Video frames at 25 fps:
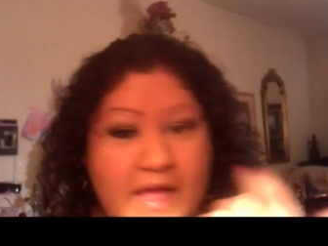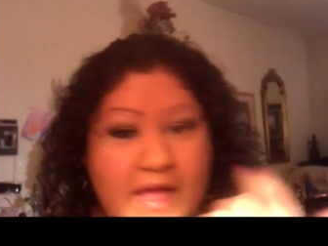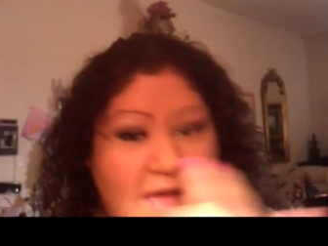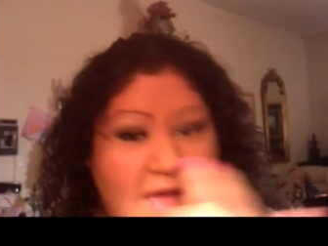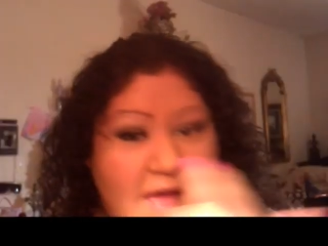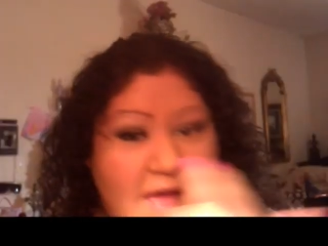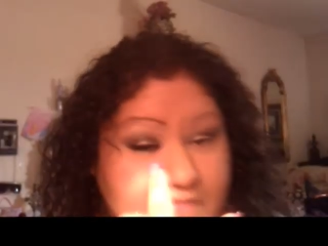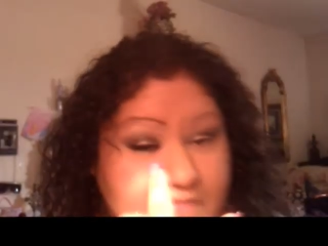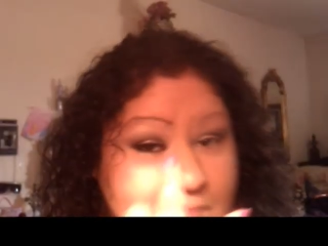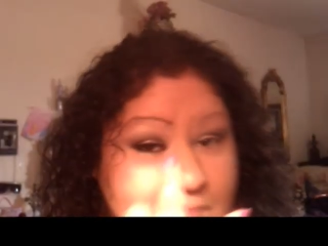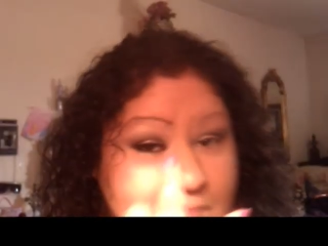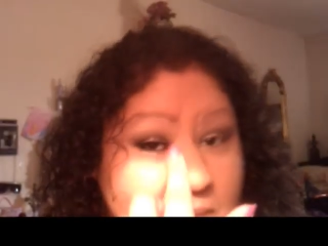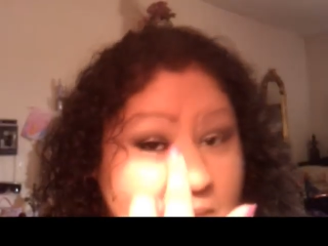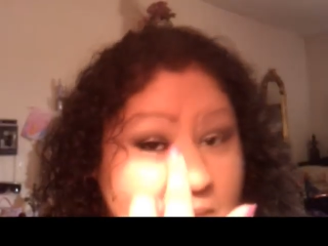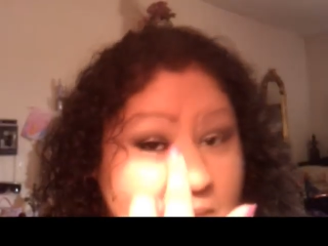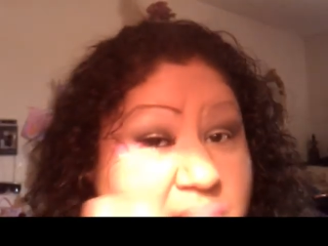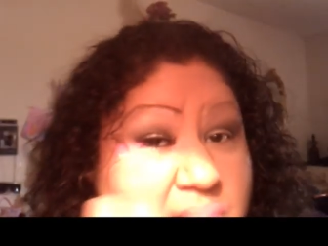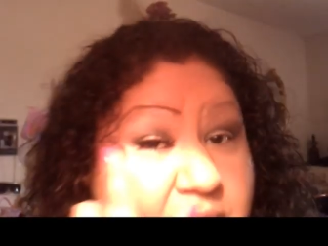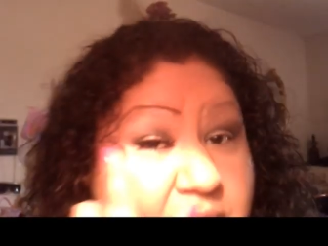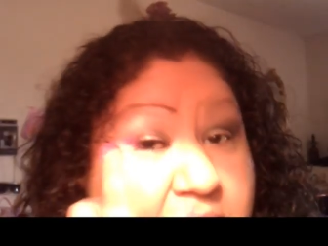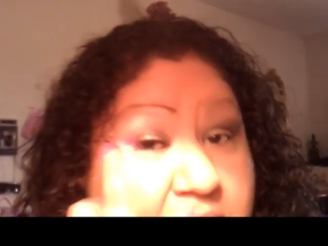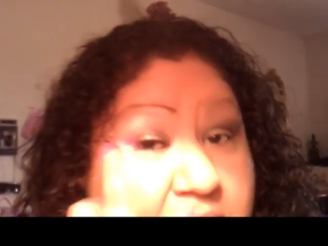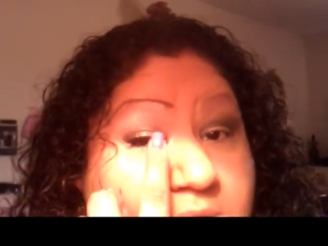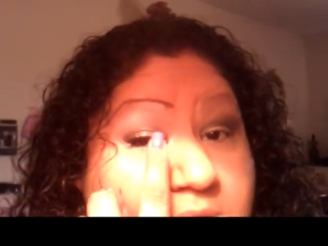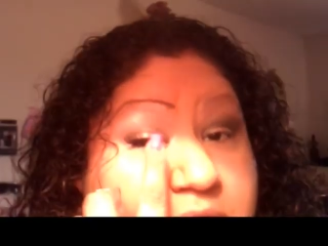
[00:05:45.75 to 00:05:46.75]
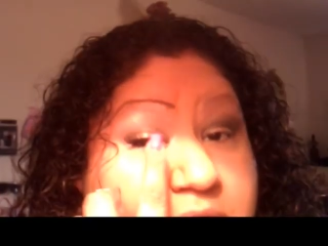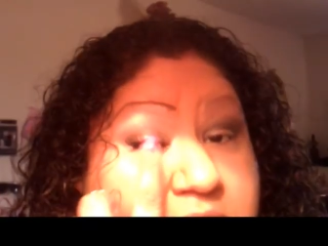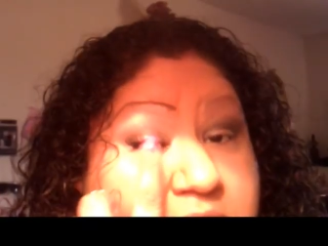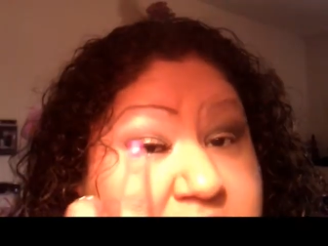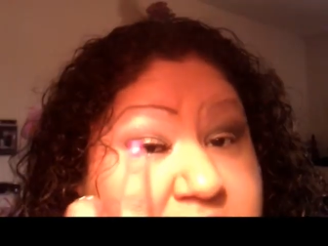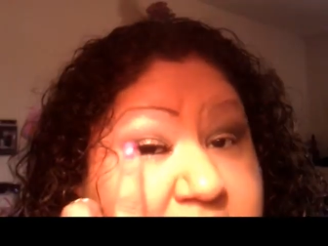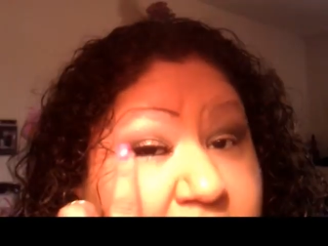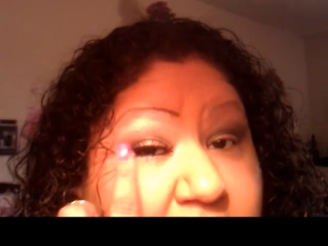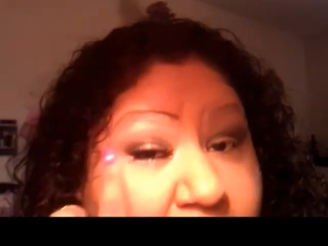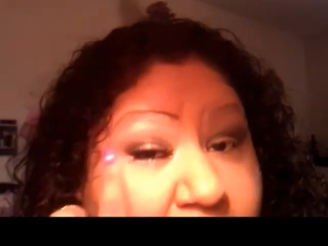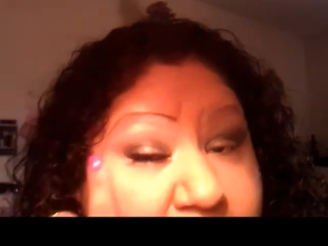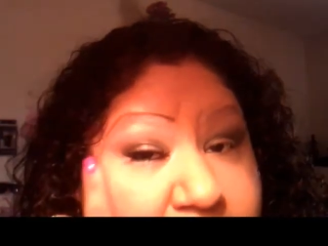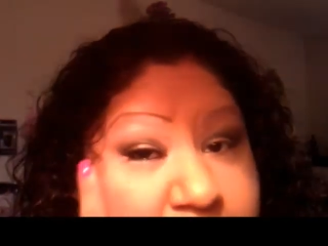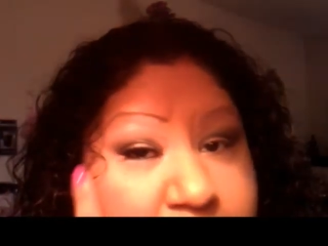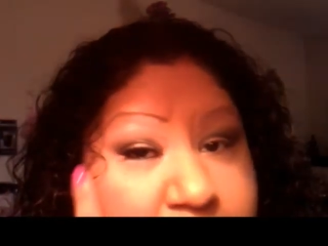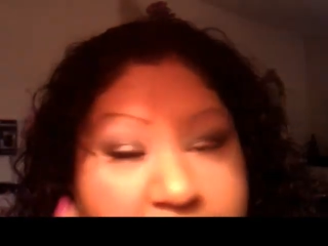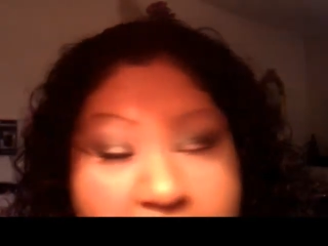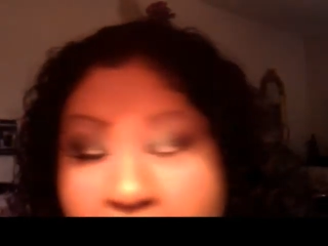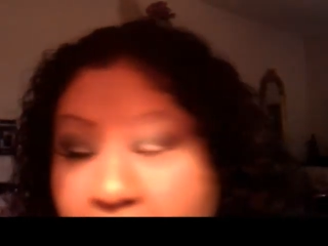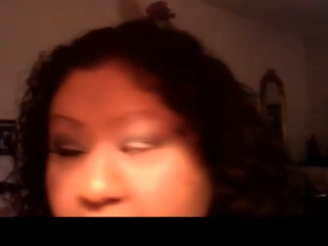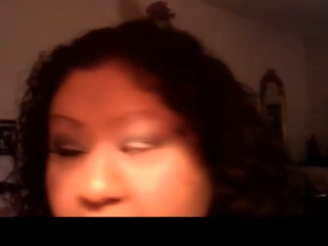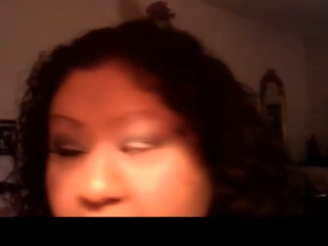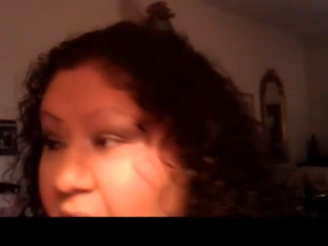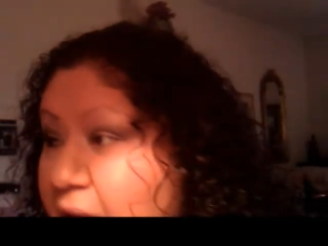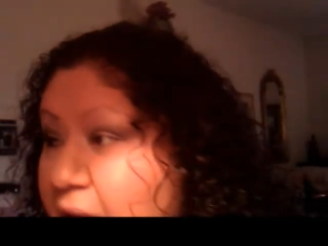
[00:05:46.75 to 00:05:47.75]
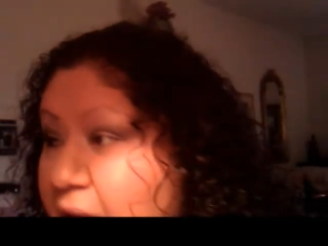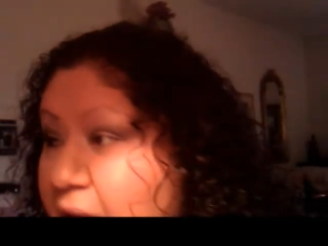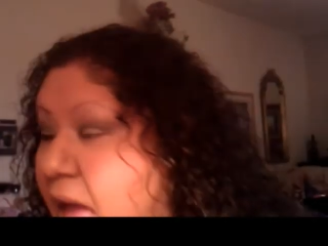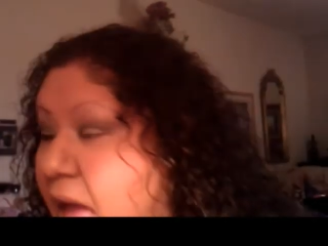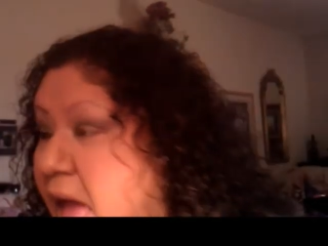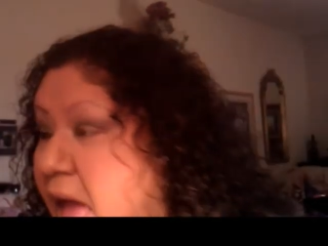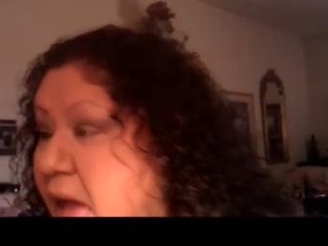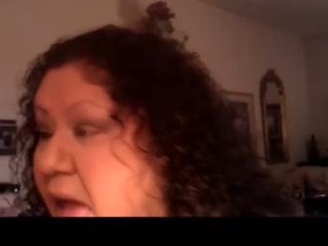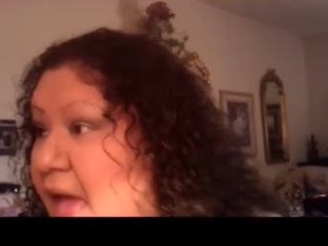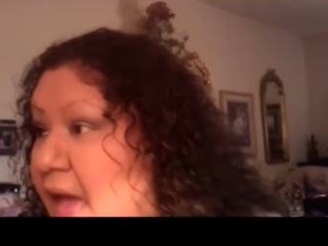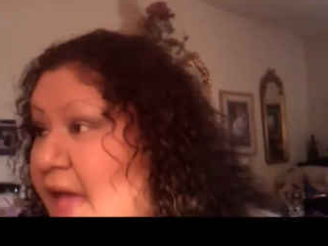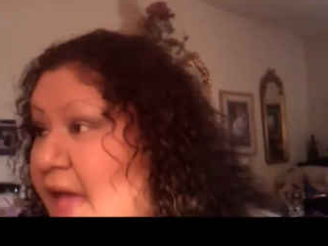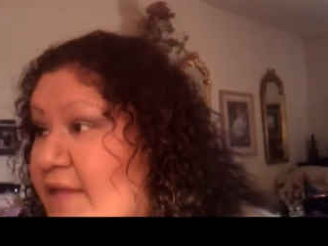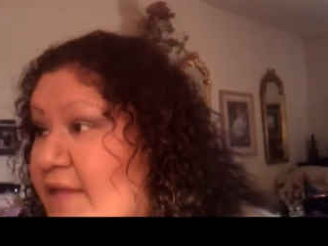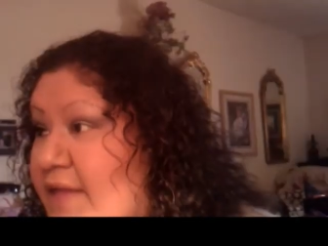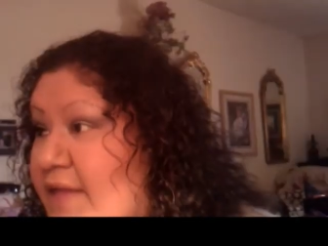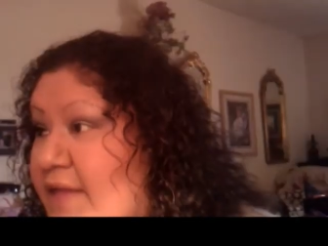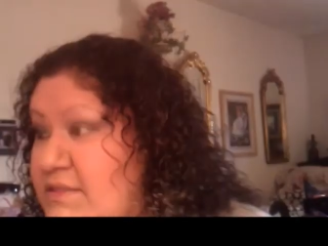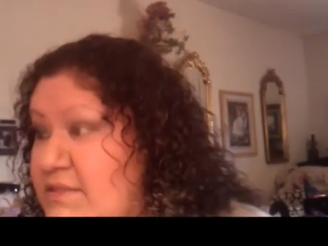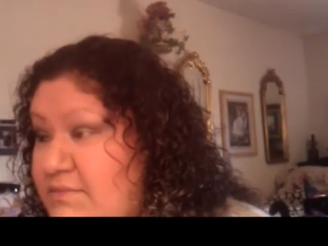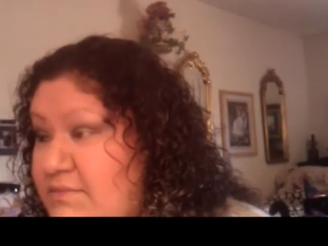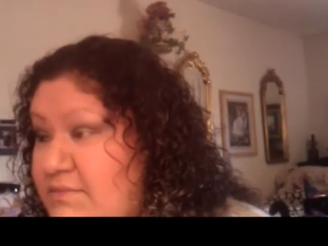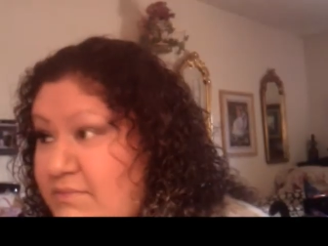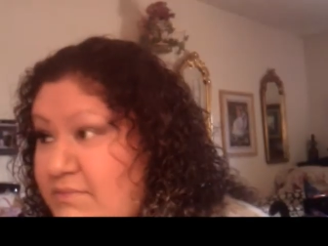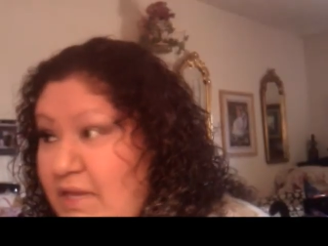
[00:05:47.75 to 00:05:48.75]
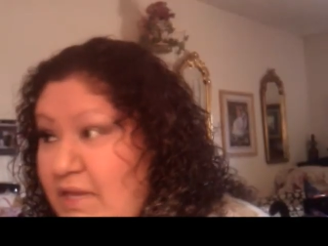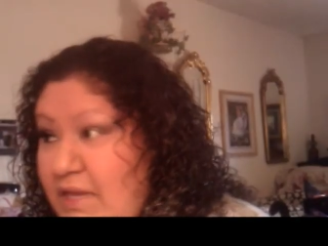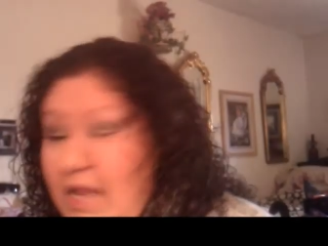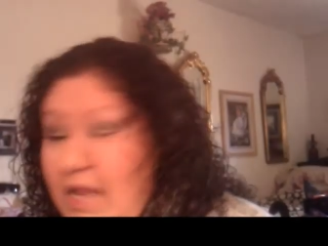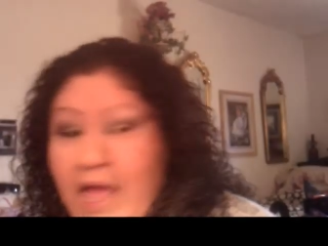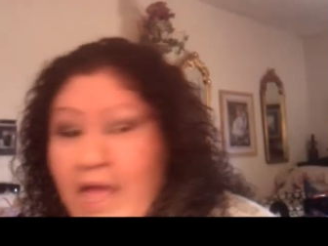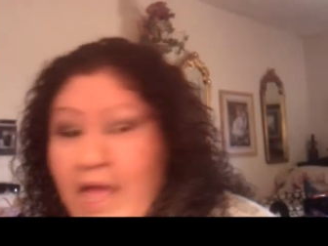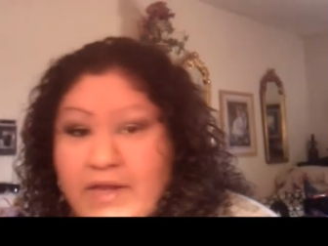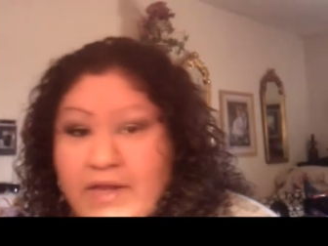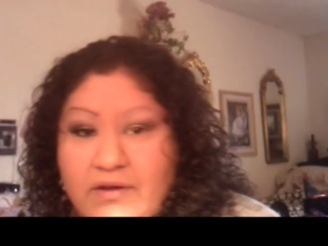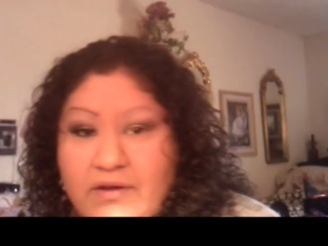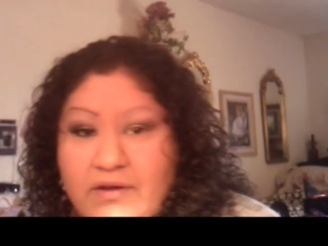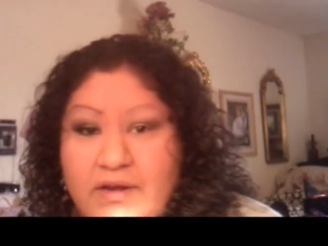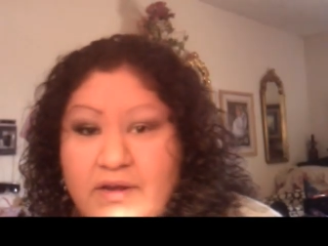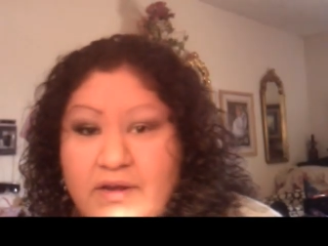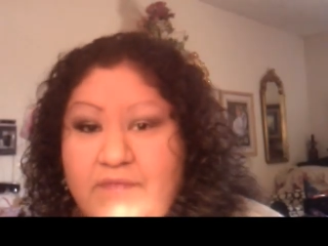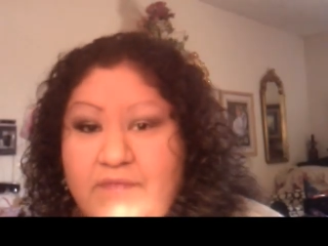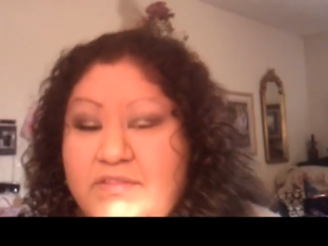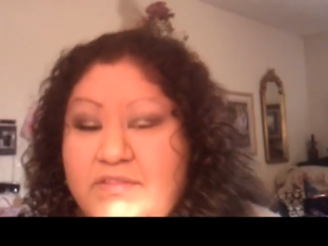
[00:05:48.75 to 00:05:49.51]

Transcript: I have them on already on this side, and the liner and